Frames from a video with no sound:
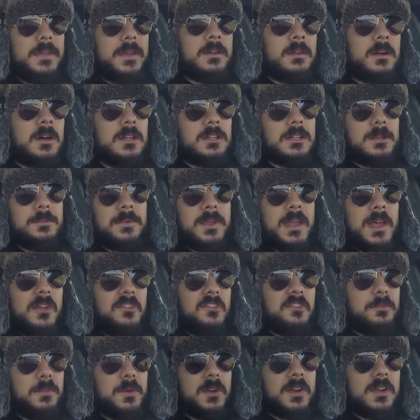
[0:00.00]
they called up
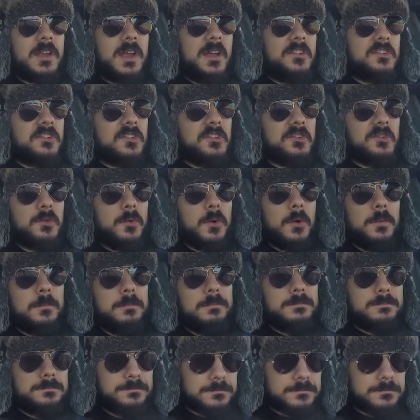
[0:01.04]
Kasimir Kaskisuo